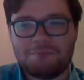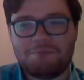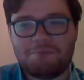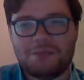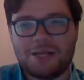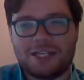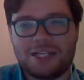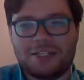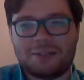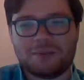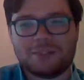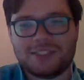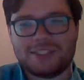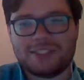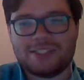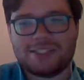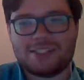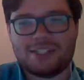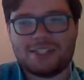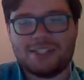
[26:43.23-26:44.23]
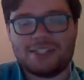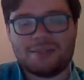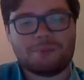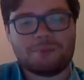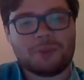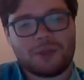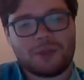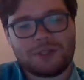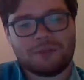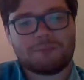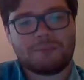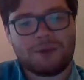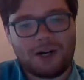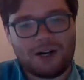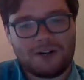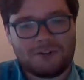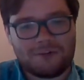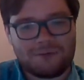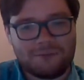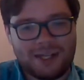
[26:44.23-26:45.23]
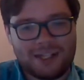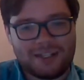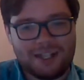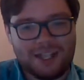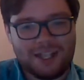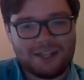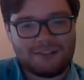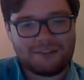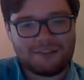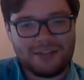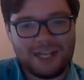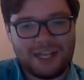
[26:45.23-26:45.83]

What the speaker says: But it was an important part of my life,